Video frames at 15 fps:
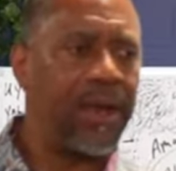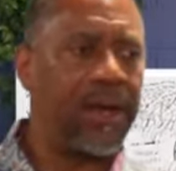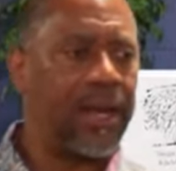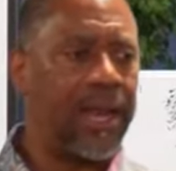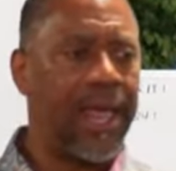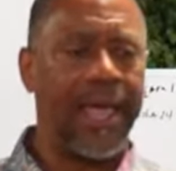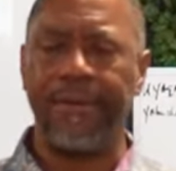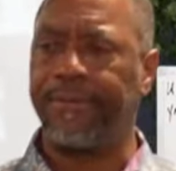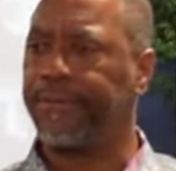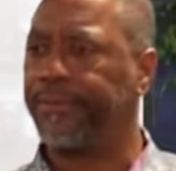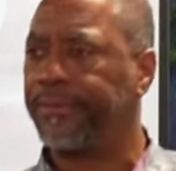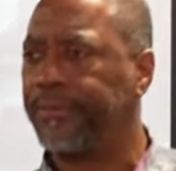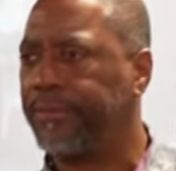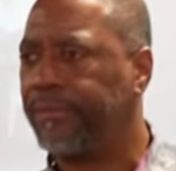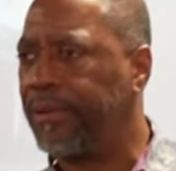than life
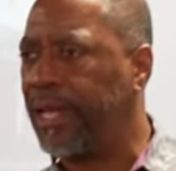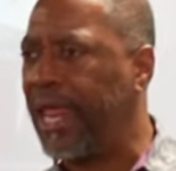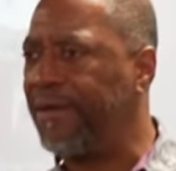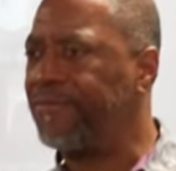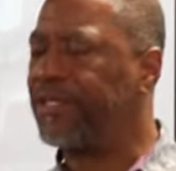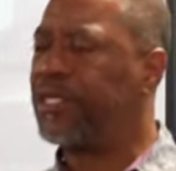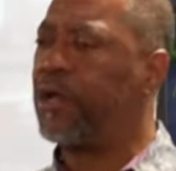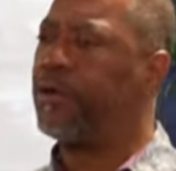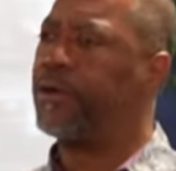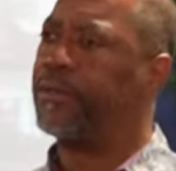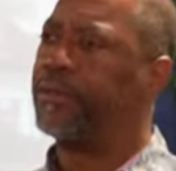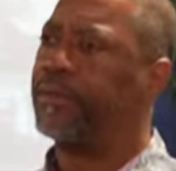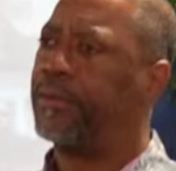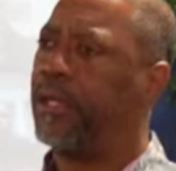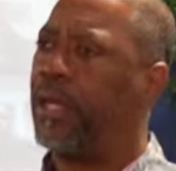but life eternal.
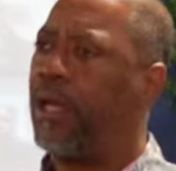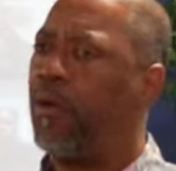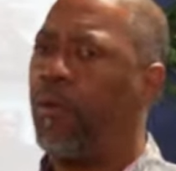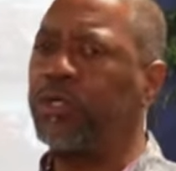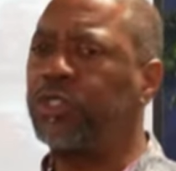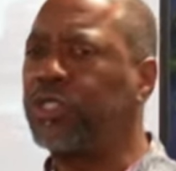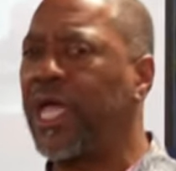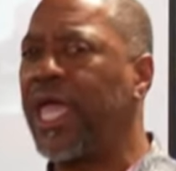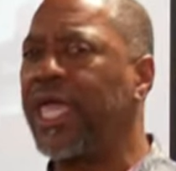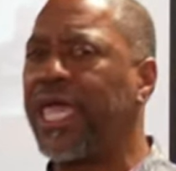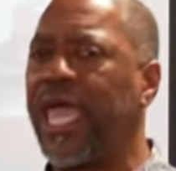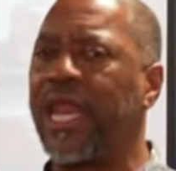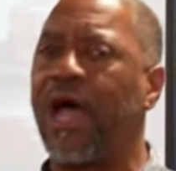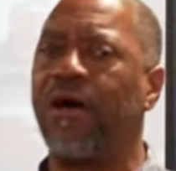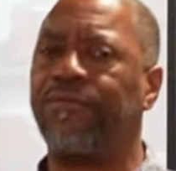What you think he
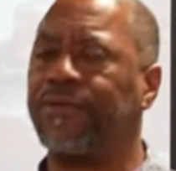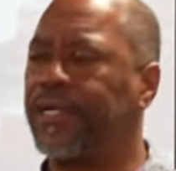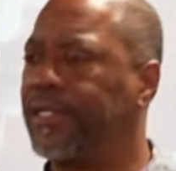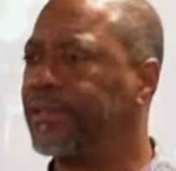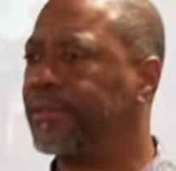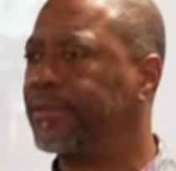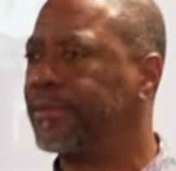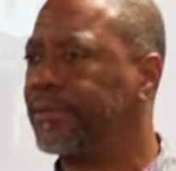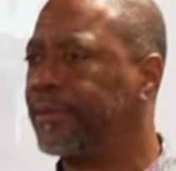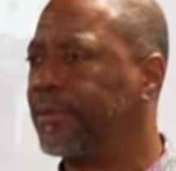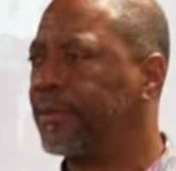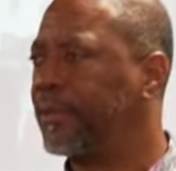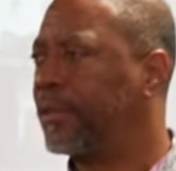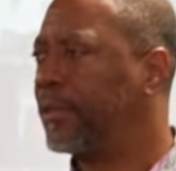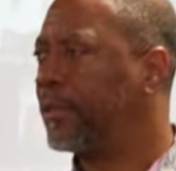came off of?
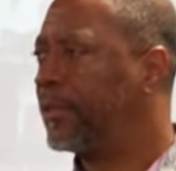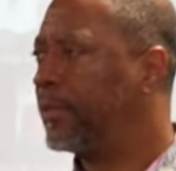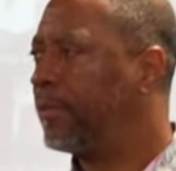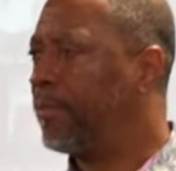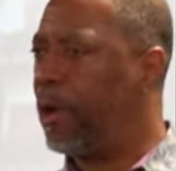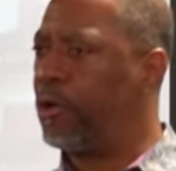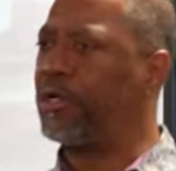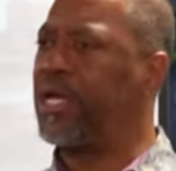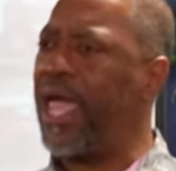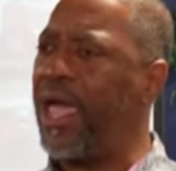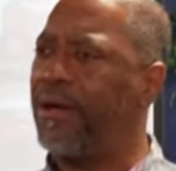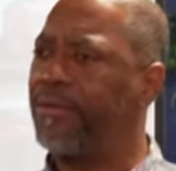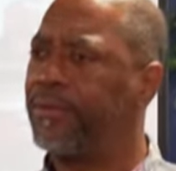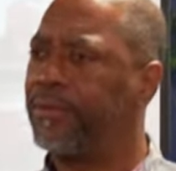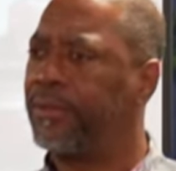Model. More
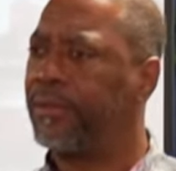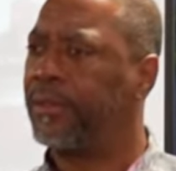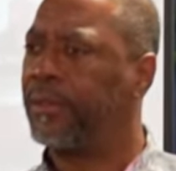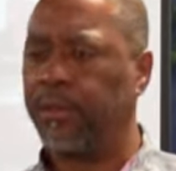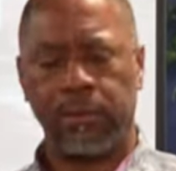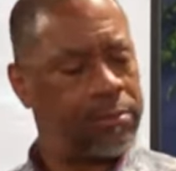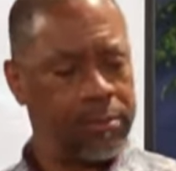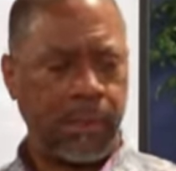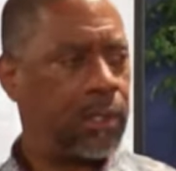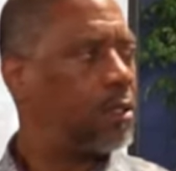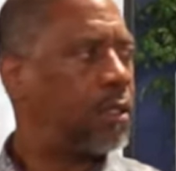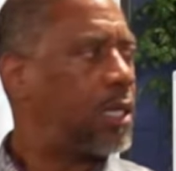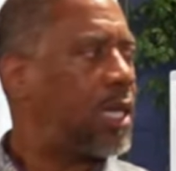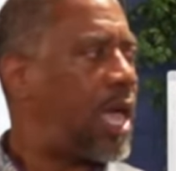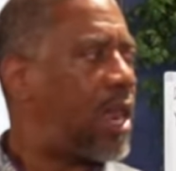death?
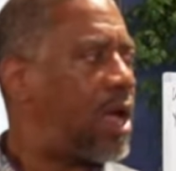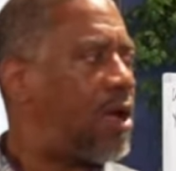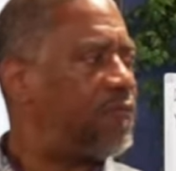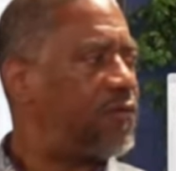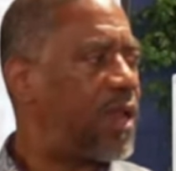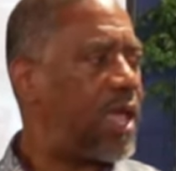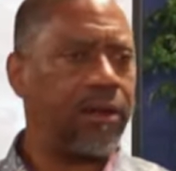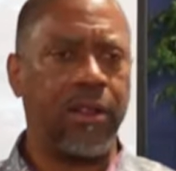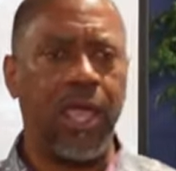You got to offer life.